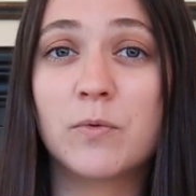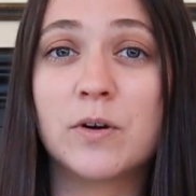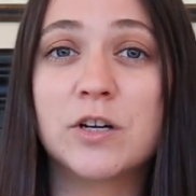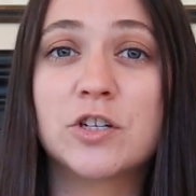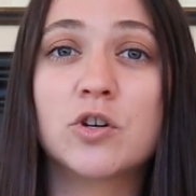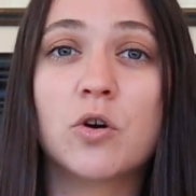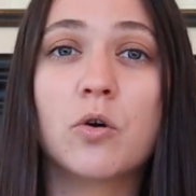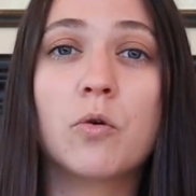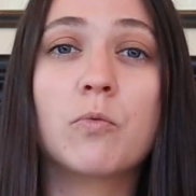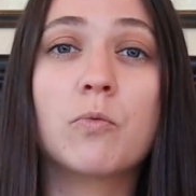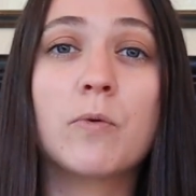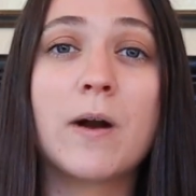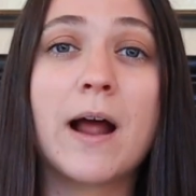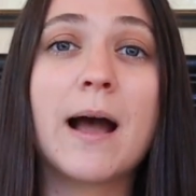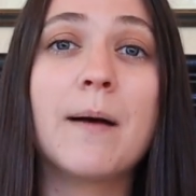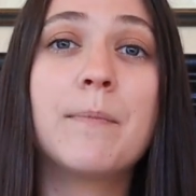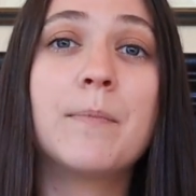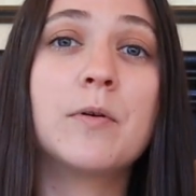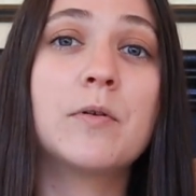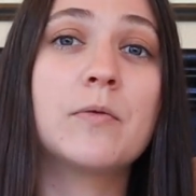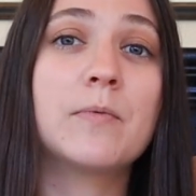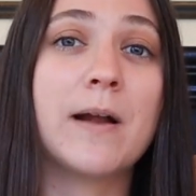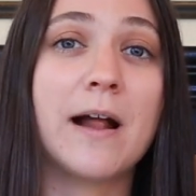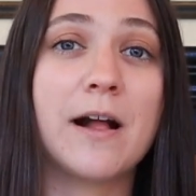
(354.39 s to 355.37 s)
which
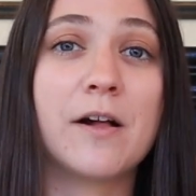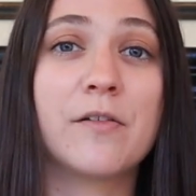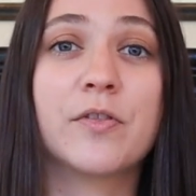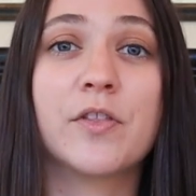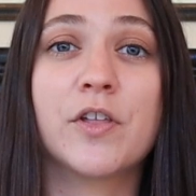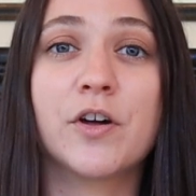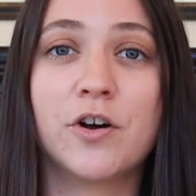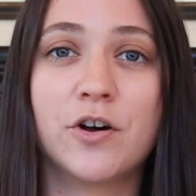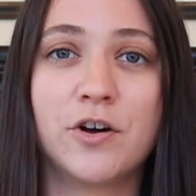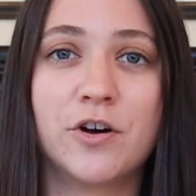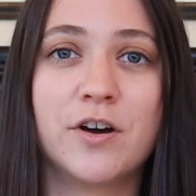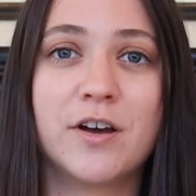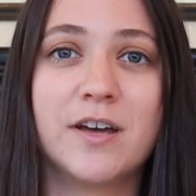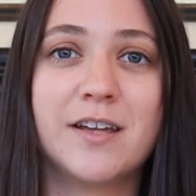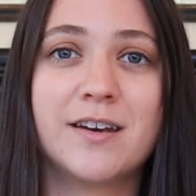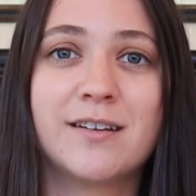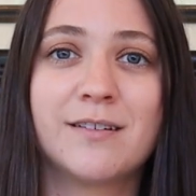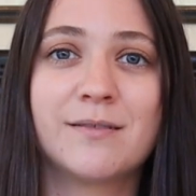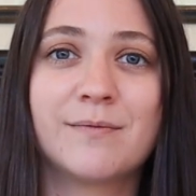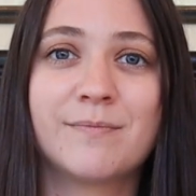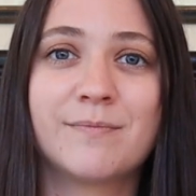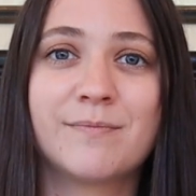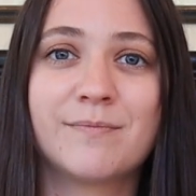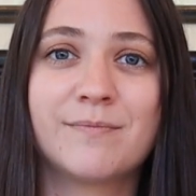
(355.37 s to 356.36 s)
wrap around the hood.